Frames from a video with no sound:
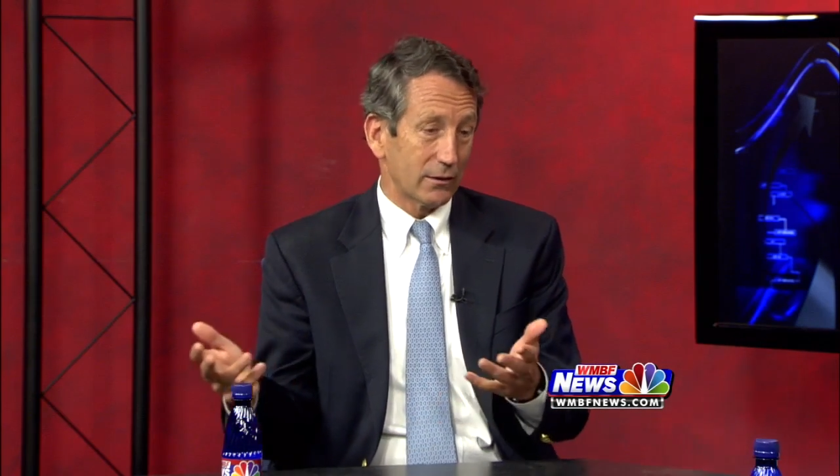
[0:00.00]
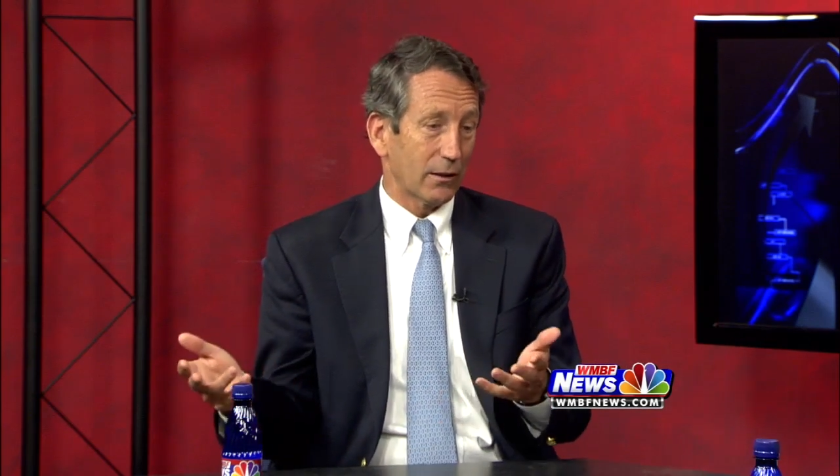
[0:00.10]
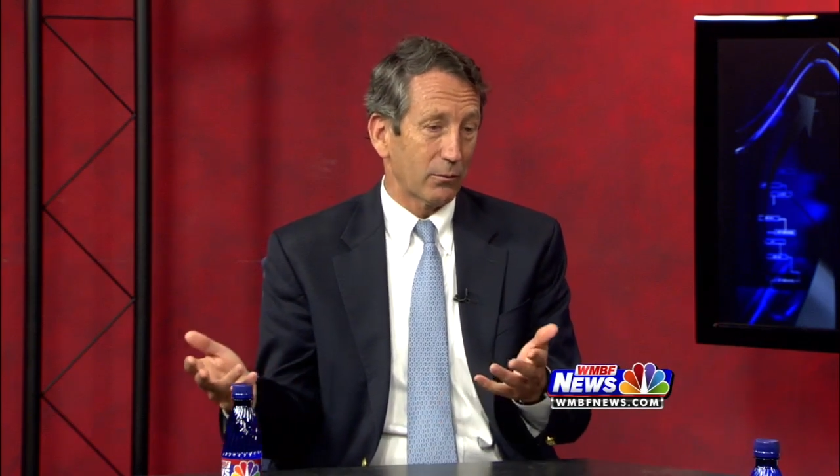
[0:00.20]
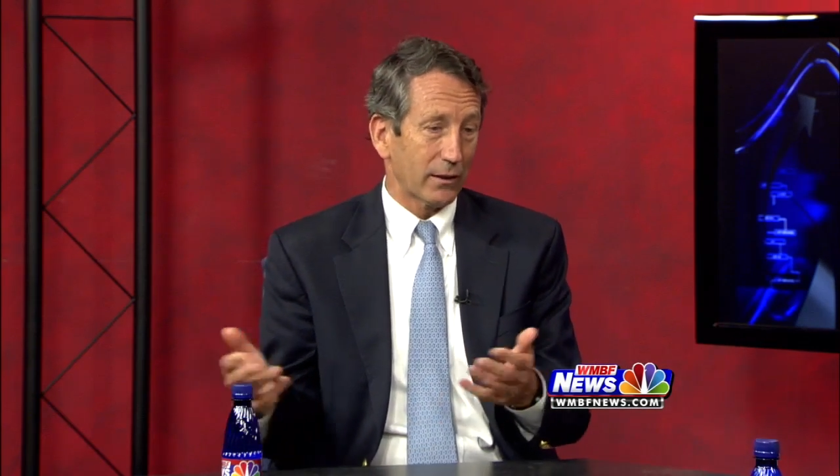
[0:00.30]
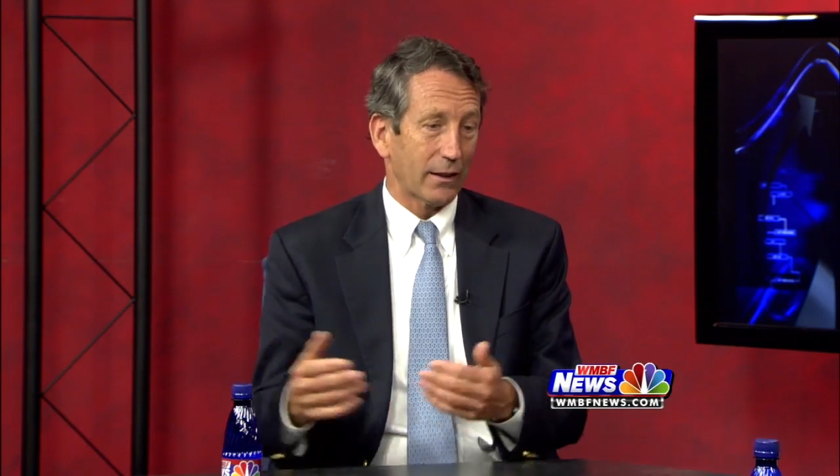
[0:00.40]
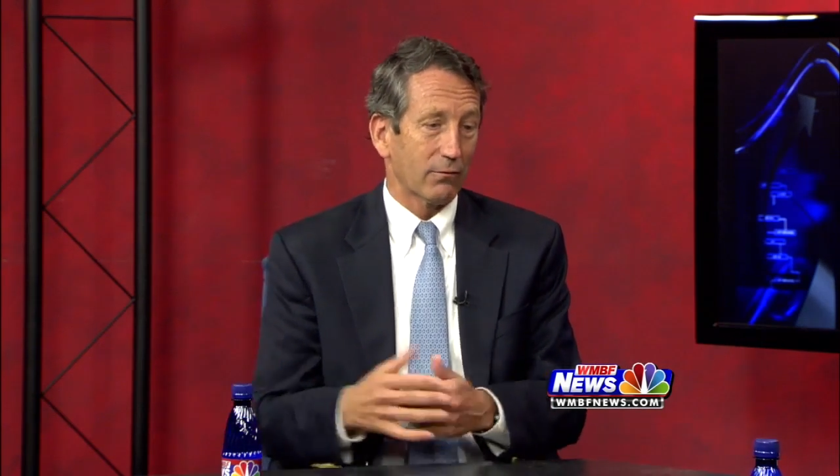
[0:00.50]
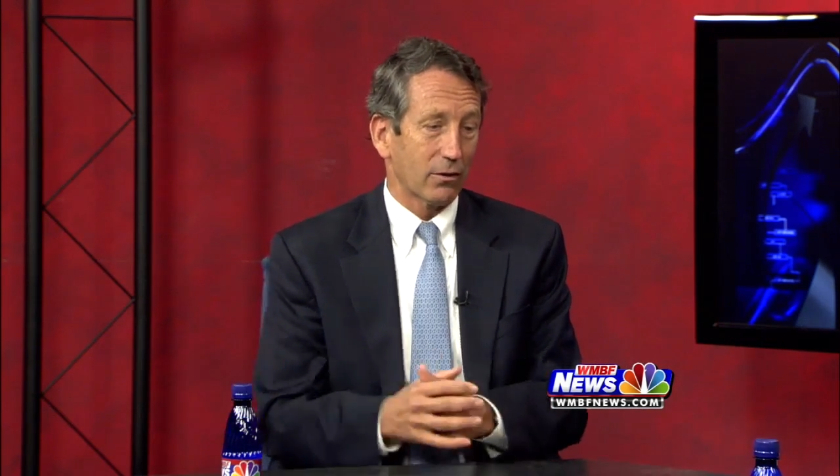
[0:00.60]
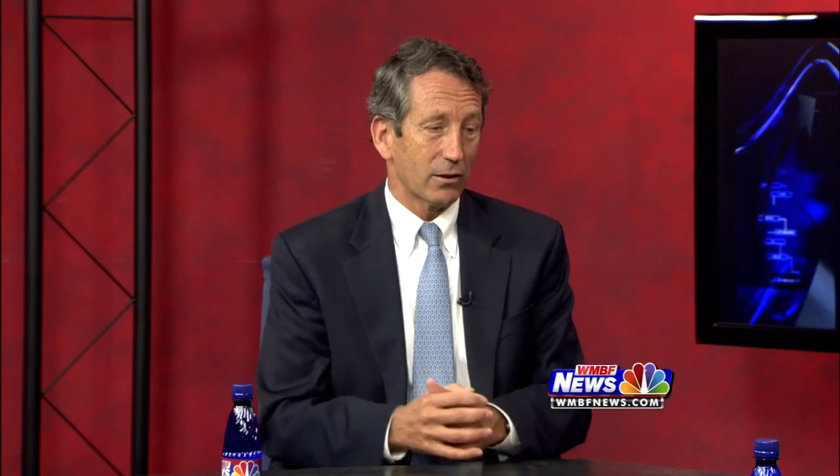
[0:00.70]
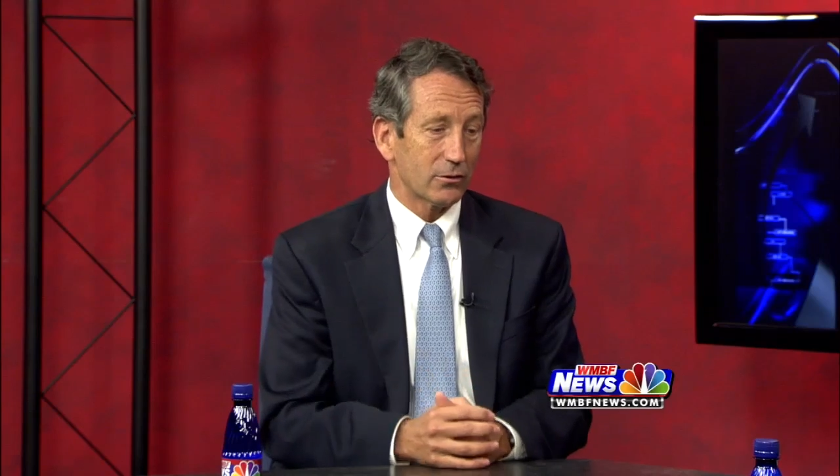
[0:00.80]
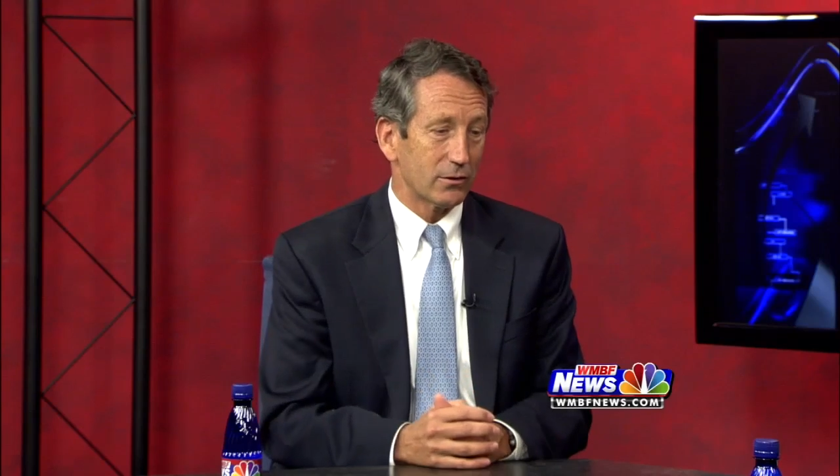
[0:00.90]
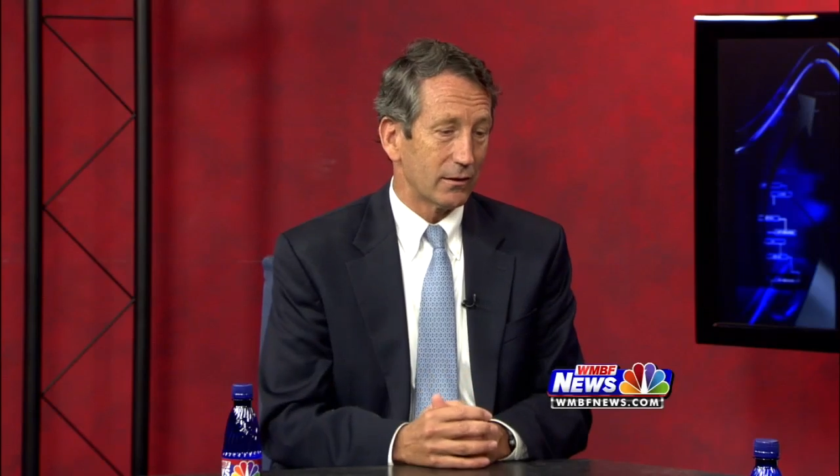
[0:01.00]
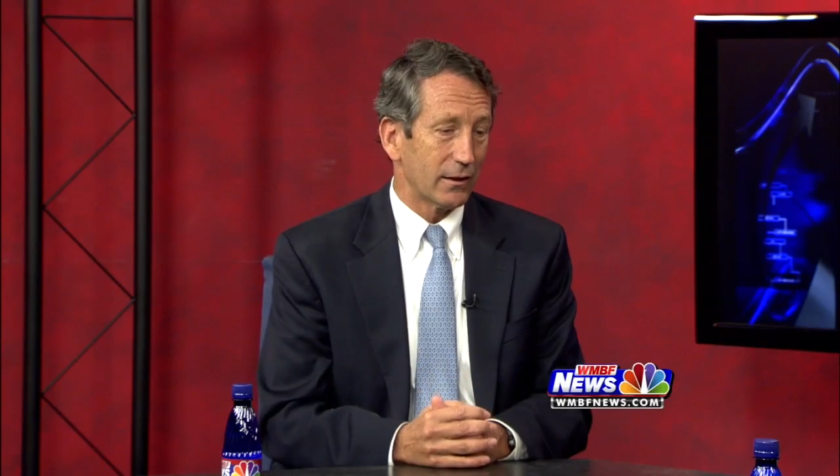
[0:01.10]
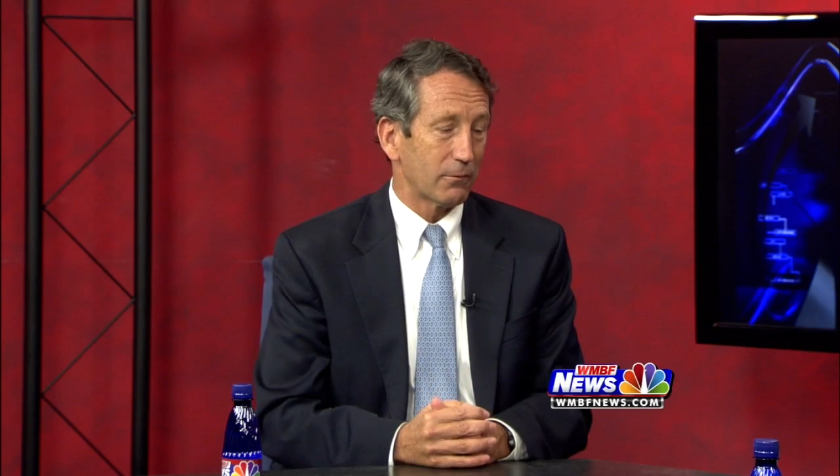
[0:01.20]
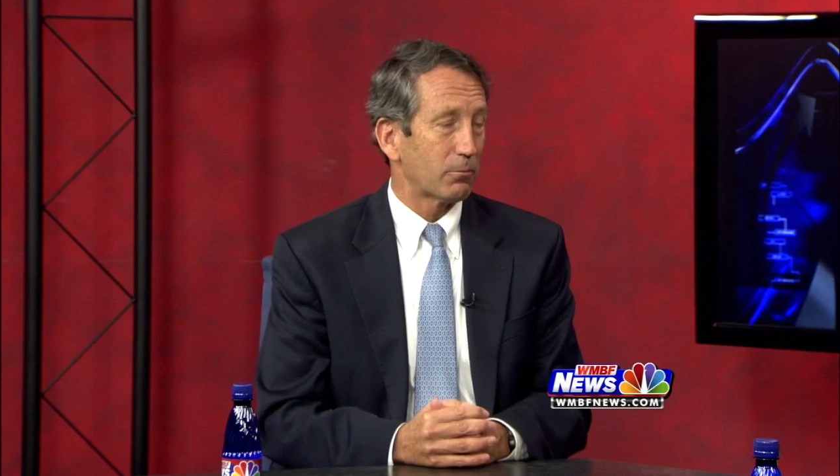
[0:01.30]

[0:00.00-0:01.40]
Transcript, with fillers: Yeah, we can have lunch. And they